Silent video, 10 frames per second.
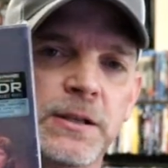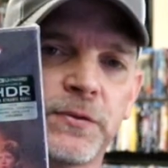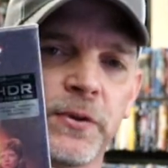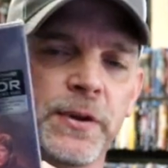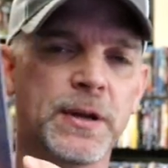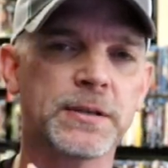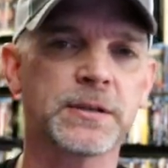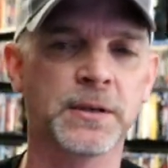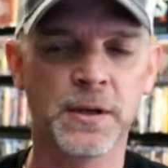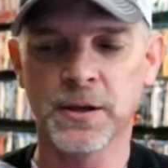disc for
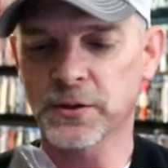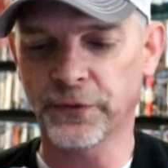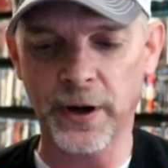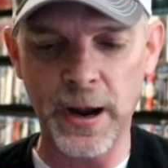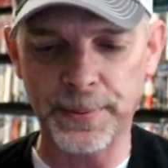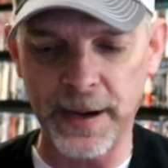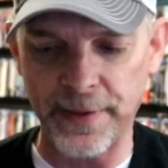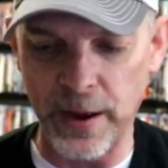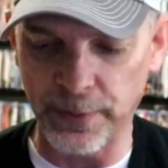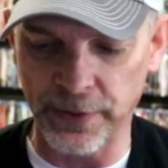this. So very happy to
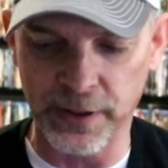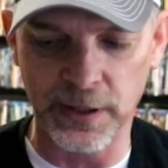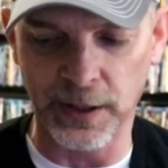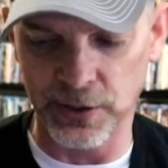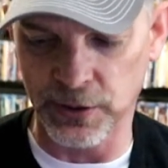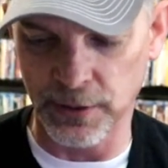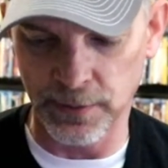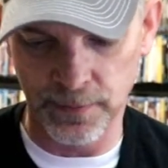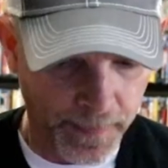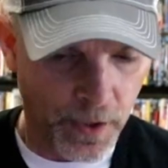have that one in the
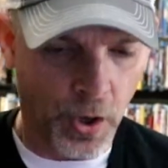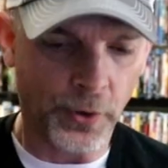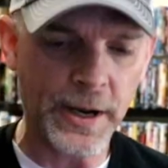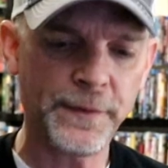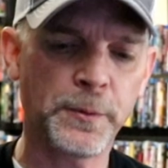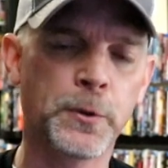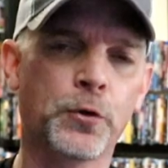collection. Okay, from